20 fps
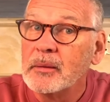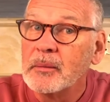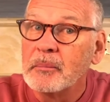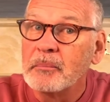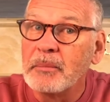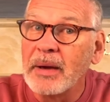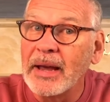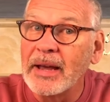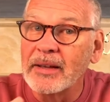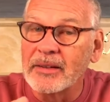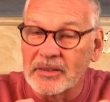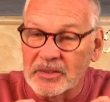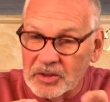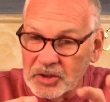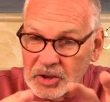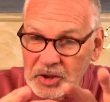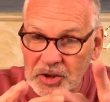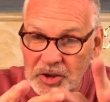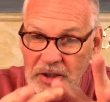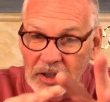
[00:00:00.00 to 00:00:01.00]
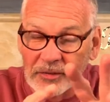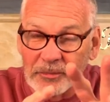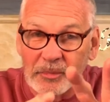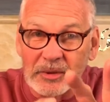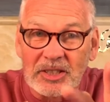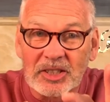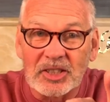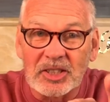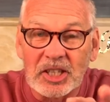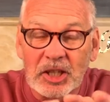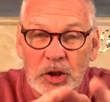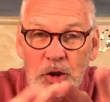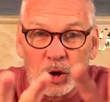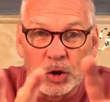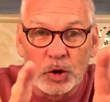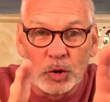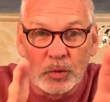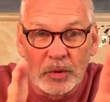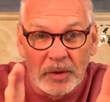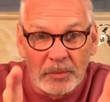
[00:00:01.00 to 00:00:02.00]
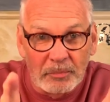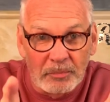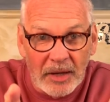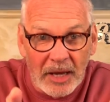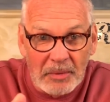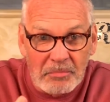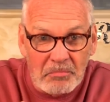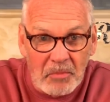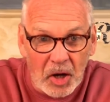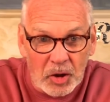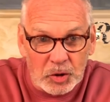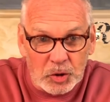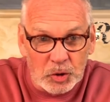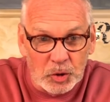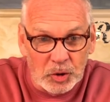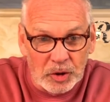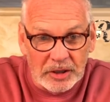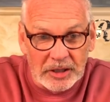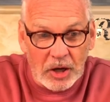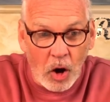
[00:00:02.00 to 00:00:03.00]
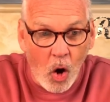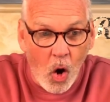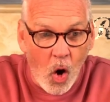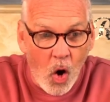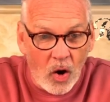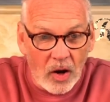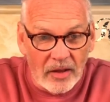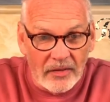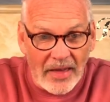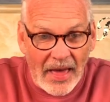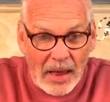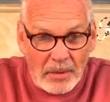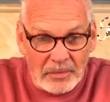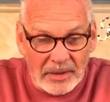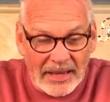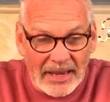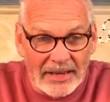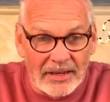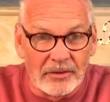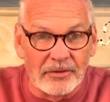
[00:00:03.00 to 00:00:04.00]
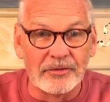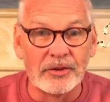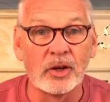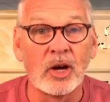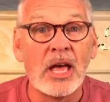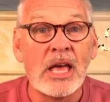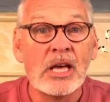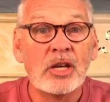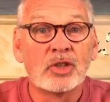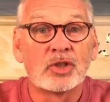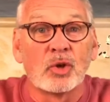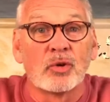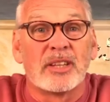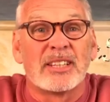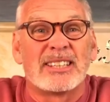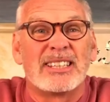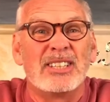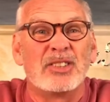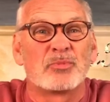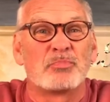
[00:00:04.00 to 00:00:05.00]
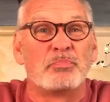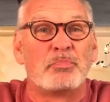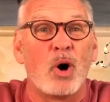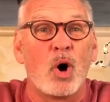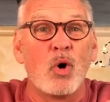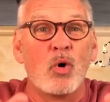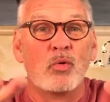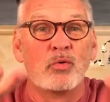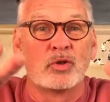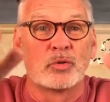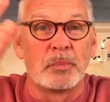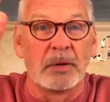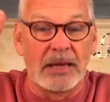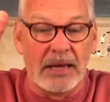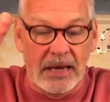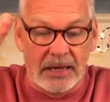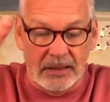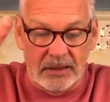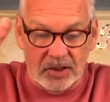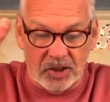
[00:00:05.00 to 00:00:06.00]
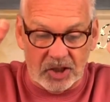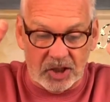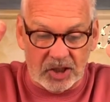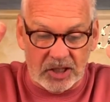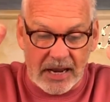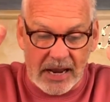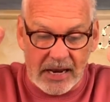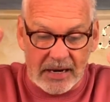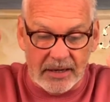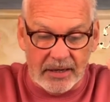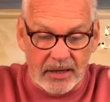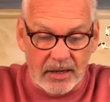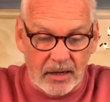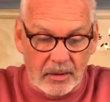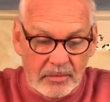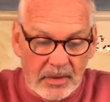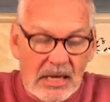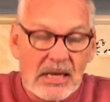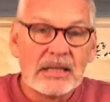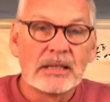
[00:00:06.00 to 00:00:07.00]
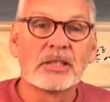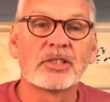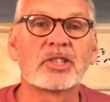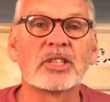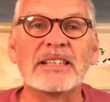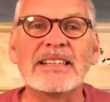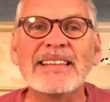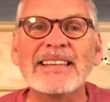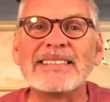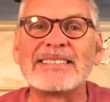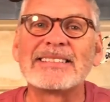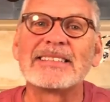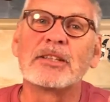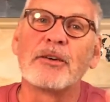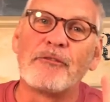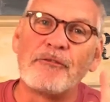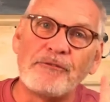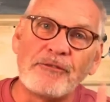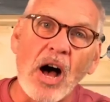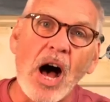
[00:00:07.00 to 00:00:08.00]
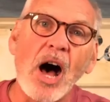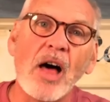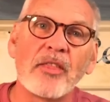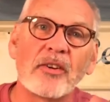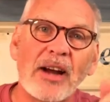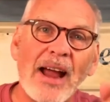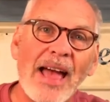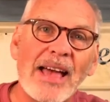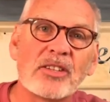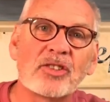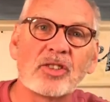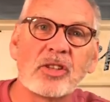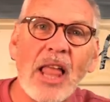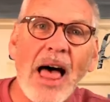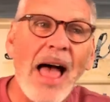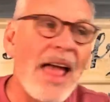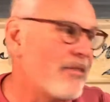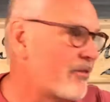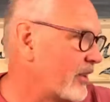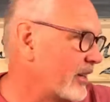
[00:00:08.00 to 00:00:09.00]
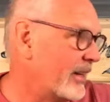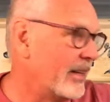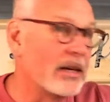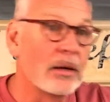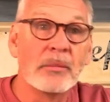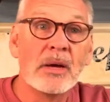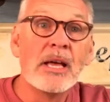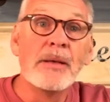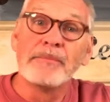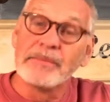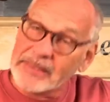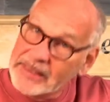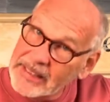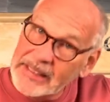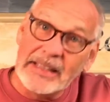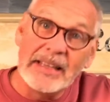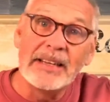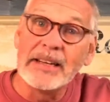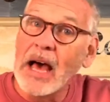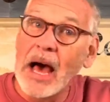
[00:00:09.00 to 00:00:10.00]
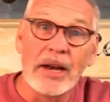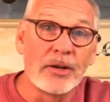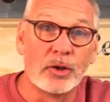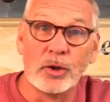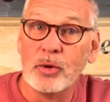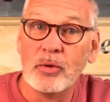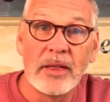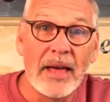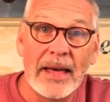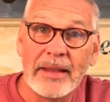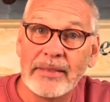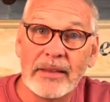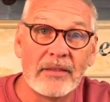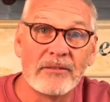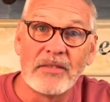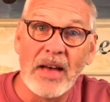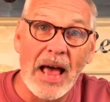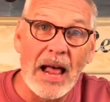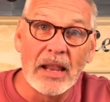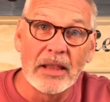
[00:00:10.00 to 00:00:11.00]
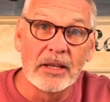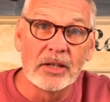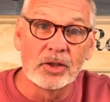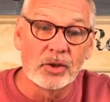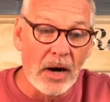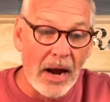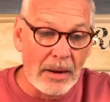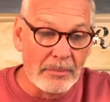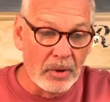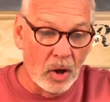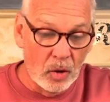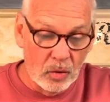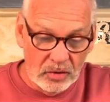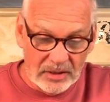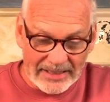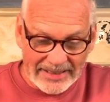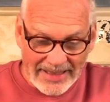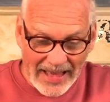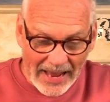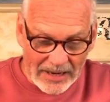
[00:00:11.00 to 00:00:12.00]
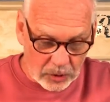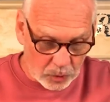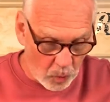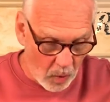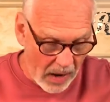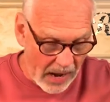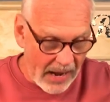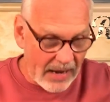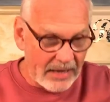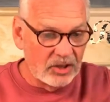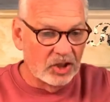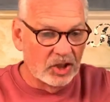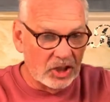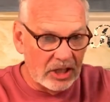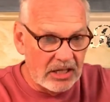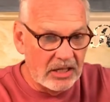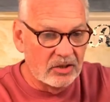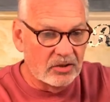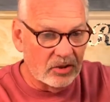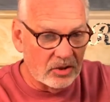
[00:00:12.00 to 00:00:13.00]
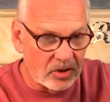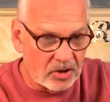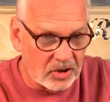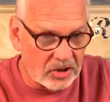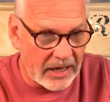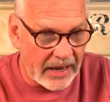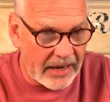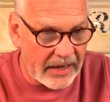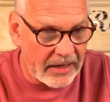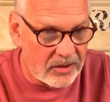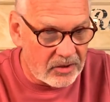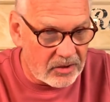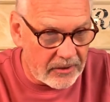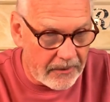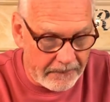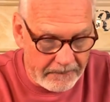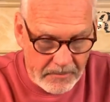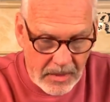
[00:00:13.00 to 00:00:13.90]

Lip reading: Man, stuff, sinew and muscle and all of that began to feel, so that these bones began to stand up. Listen, if the Father has life in him, did he not do that in that valley of dry bones? And that's why Jesus says,